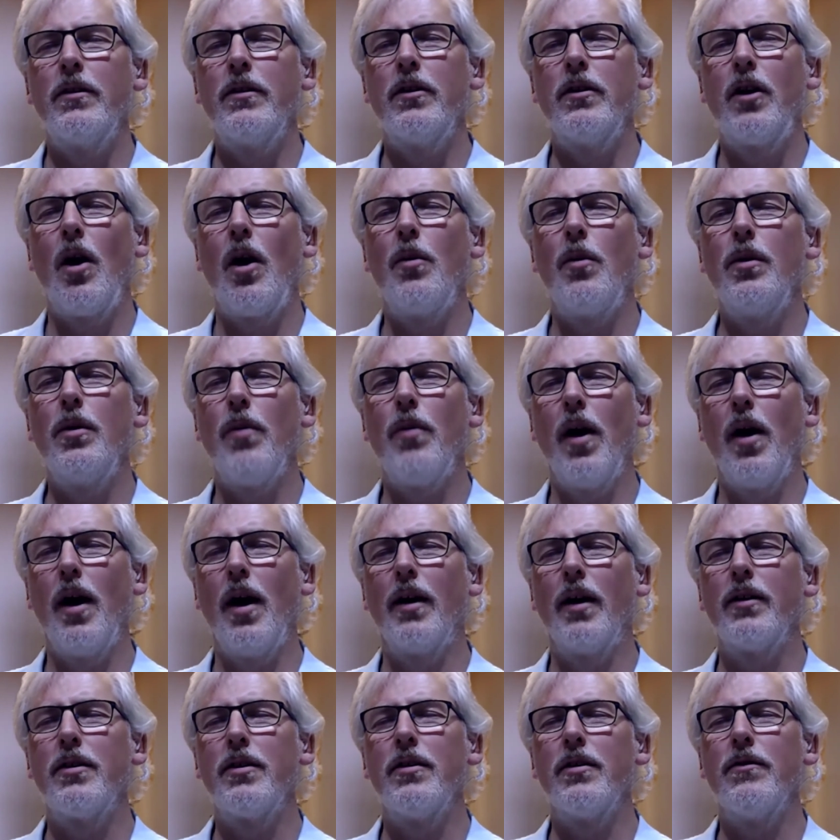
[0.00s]
Coming
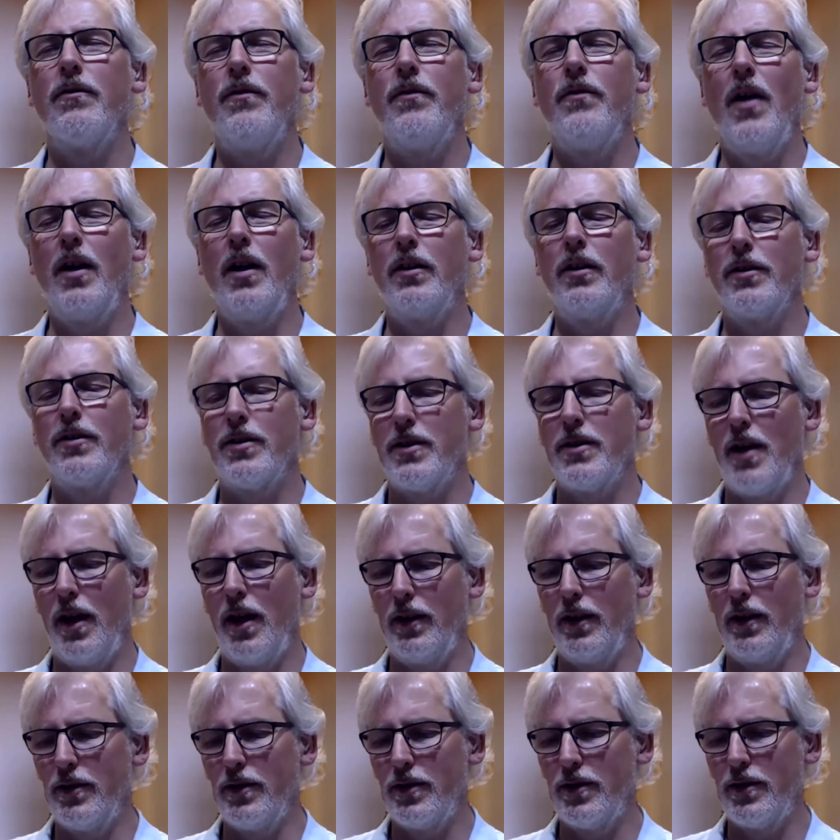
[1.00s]
back, the felt
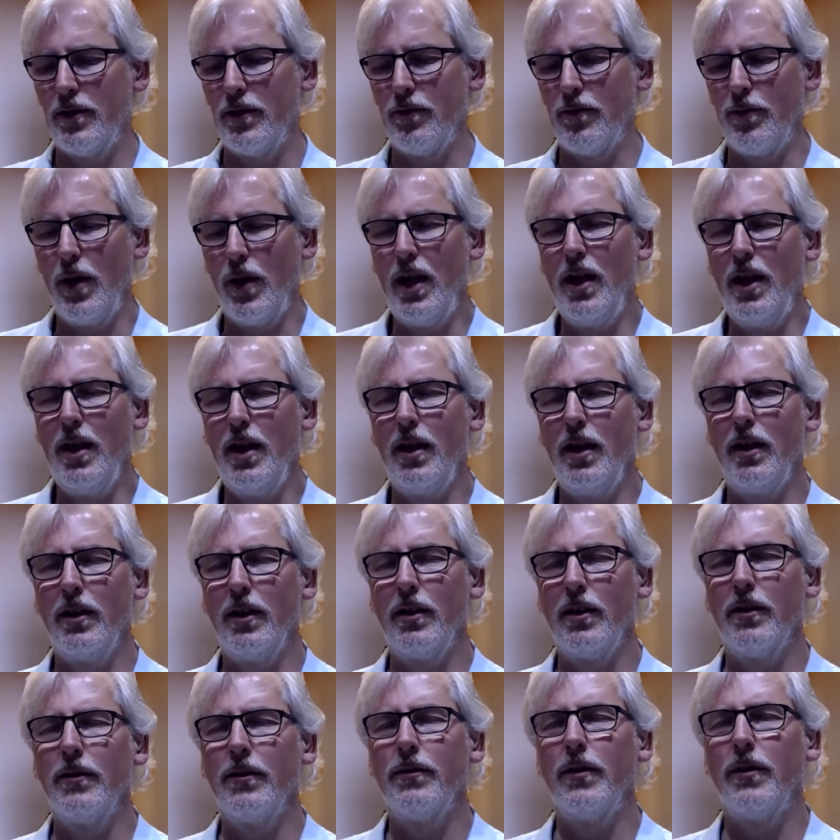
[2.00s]
sense of
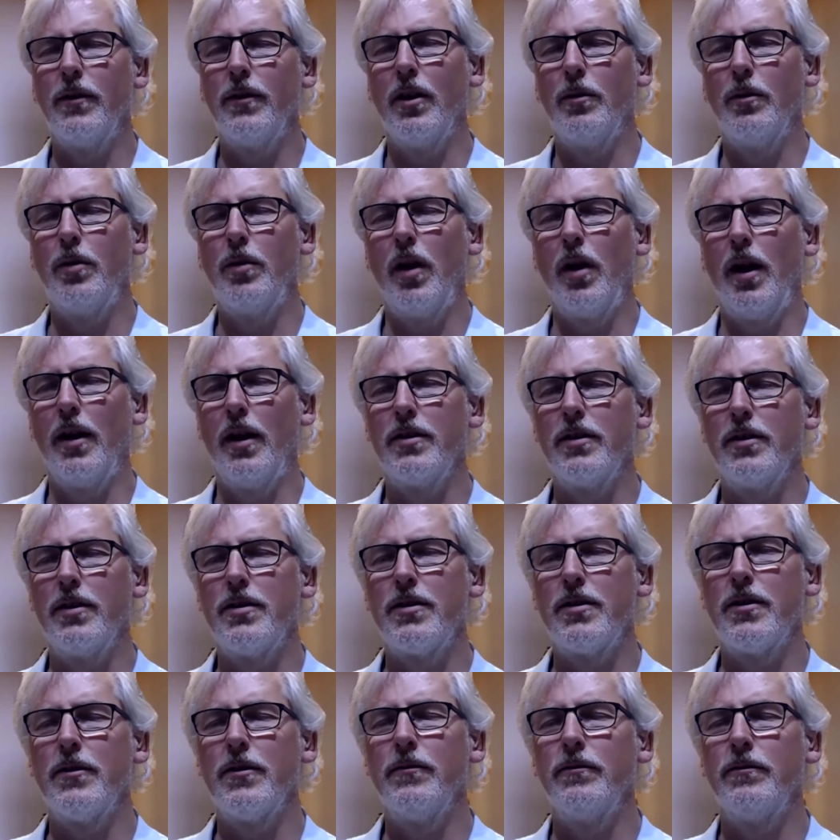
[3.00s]
being in a
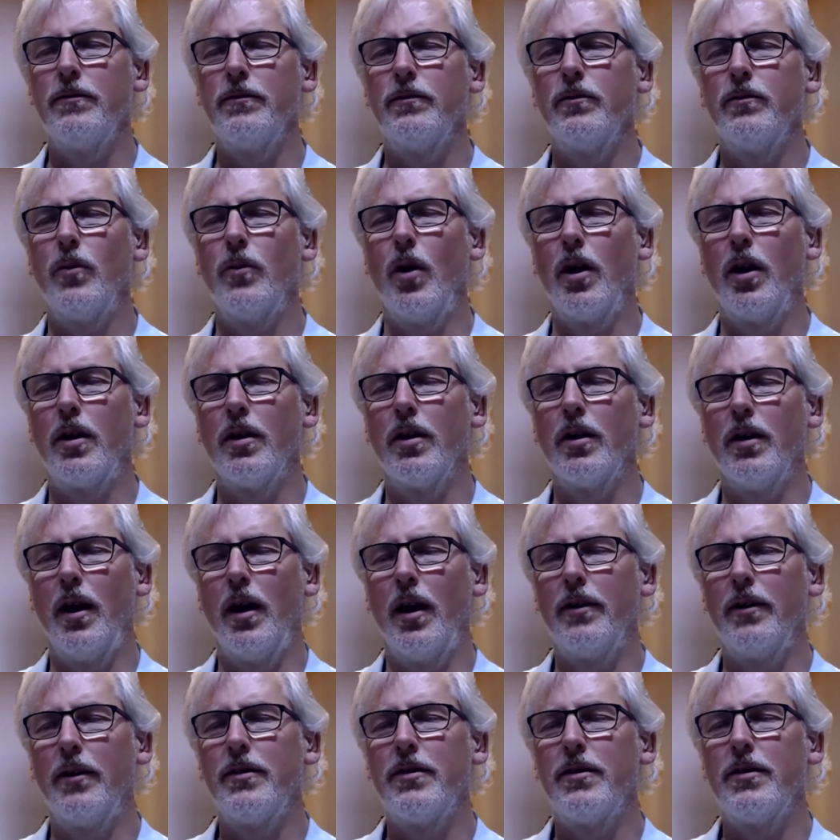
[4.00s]
place where you can
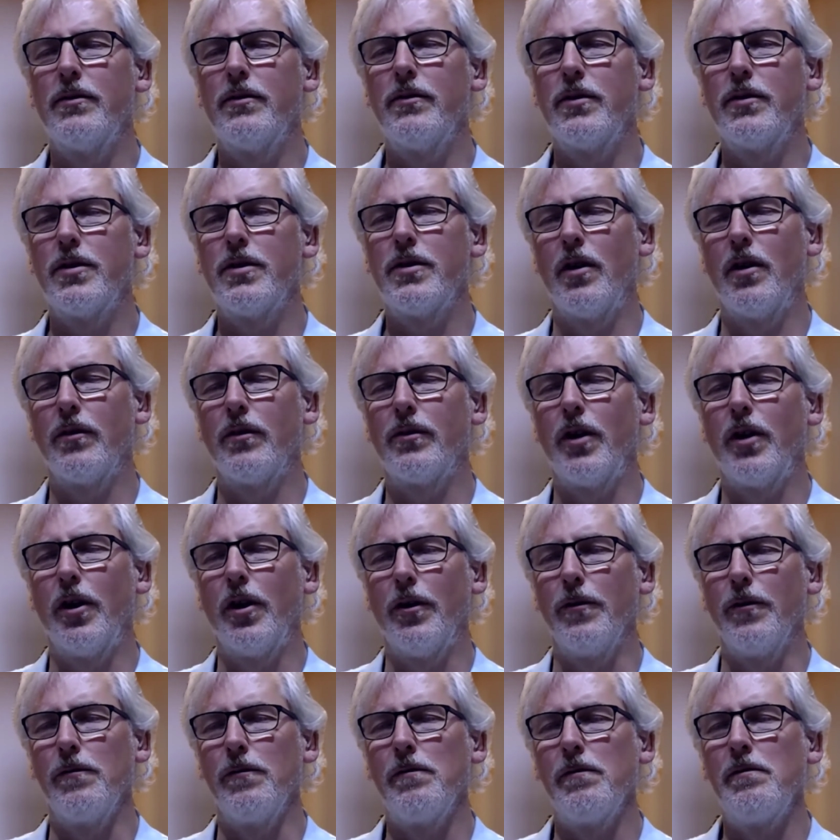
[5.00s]
let stuff
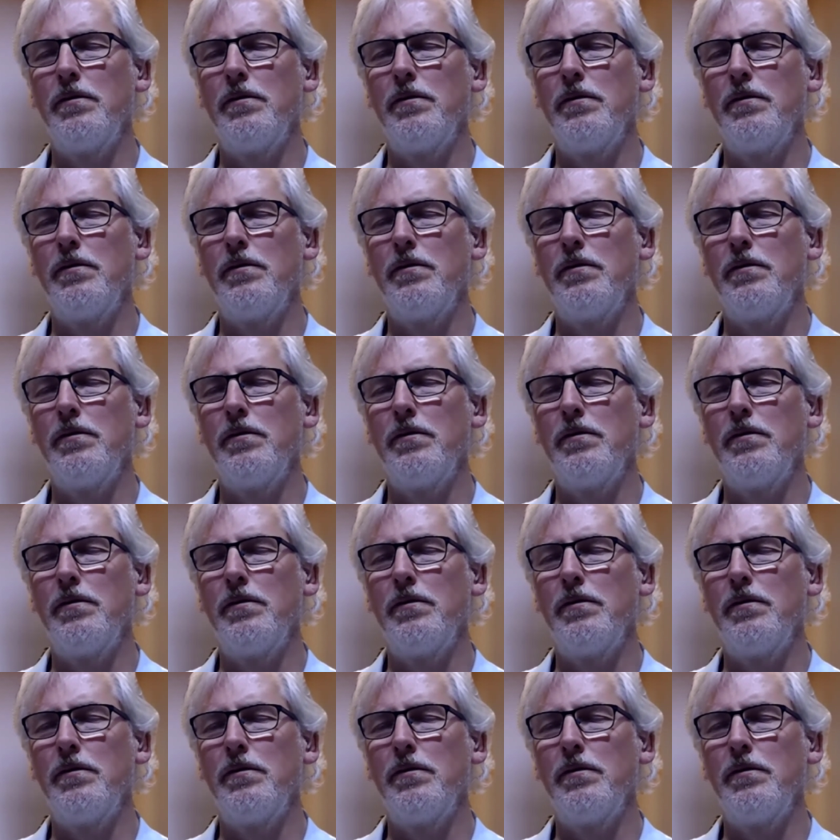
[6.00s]
go.